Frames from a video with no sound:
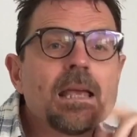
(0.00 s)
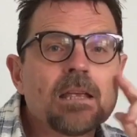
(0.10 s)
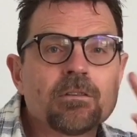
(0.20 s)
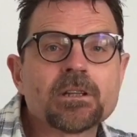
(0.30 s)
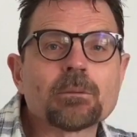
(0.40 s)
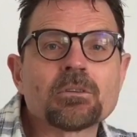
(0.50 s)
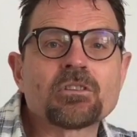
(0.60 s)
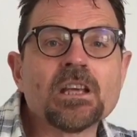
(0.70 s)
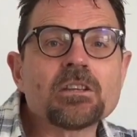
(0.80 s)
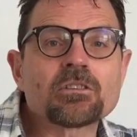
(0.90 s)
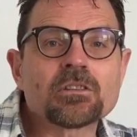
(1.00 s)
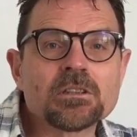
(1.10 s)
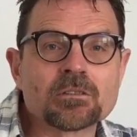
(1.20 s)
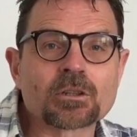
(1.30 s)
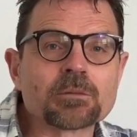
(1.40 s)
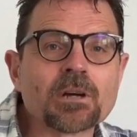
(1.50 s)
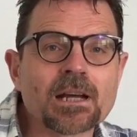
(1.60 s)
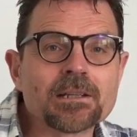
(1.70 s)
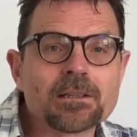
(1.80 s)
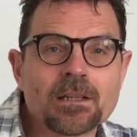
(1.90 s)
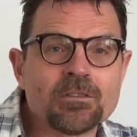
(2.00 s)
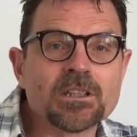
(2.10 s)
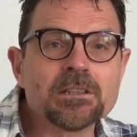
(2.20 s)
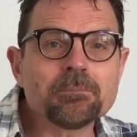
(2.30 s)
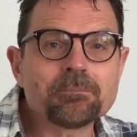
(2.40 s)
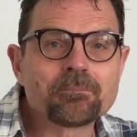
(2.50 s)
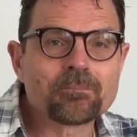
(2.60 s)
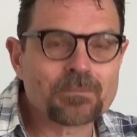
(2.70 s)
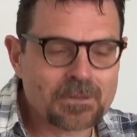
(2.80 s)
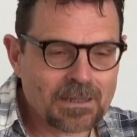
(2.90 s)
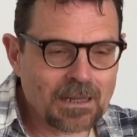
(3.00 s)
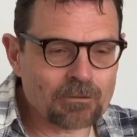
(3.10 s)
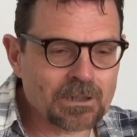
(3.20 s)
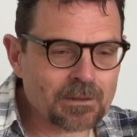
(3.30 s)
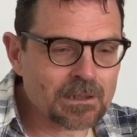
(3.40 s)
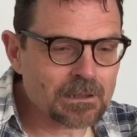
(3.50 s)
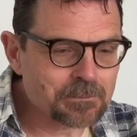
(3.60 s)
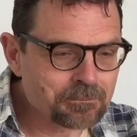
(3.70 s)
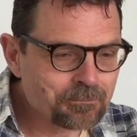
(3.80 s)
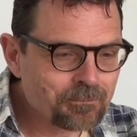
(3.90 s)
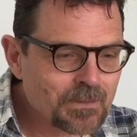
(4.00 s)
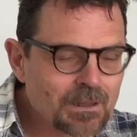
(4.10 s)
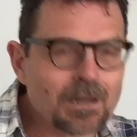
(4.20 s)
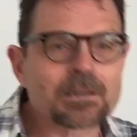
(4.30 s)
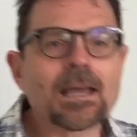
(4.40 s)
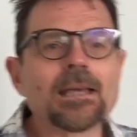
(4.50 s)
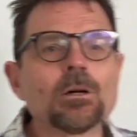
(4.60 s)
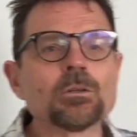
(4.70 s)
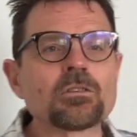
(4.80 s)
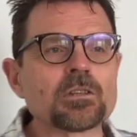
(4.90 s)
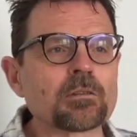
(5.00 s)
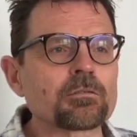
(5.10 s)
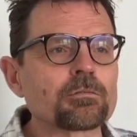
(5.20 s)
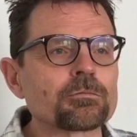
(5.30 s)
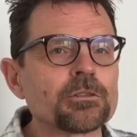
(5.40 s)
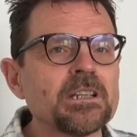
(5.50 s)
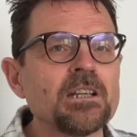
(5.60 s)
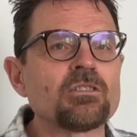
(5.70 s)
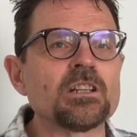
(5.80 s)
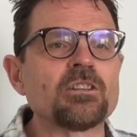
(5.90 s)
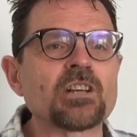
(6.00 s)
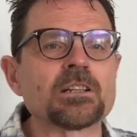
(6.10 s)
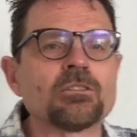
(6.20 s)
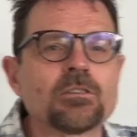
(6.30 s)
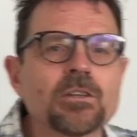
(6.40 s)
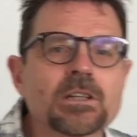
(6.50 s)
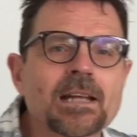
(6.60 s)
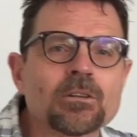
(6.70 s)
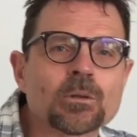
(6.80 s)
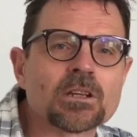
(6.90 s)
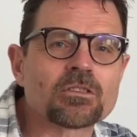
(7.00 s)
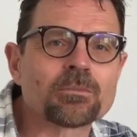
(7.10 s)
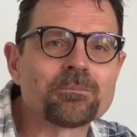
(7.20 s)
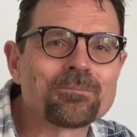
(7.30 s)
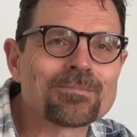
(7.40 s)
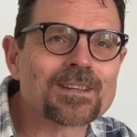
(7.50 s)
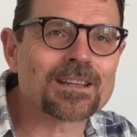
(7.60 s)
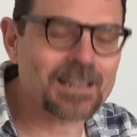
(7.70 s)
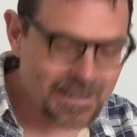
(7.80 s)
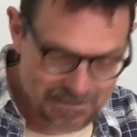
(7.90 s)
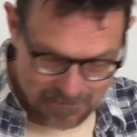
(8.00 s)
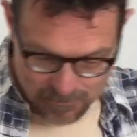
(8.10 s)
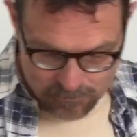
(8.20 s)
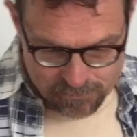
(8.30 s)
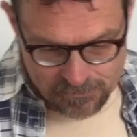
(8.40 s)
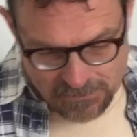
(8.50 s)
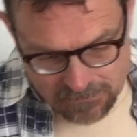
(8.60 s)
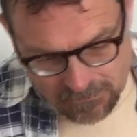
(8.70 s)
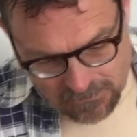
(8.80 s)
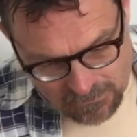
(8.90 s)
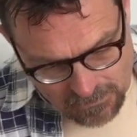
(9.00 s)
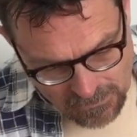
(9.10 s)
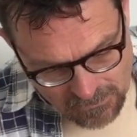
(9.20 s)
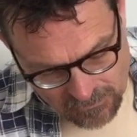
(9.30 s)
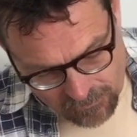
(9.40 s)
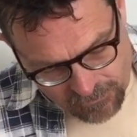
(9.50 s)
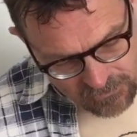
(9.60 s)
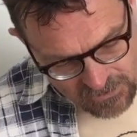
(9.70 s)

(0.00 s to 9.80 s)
If you end up with 6, you got it right. If you didn't, have another go. Okay, on to the 3 chili challenge, if you can handle this. Okay, Bruno, are you going to do the 3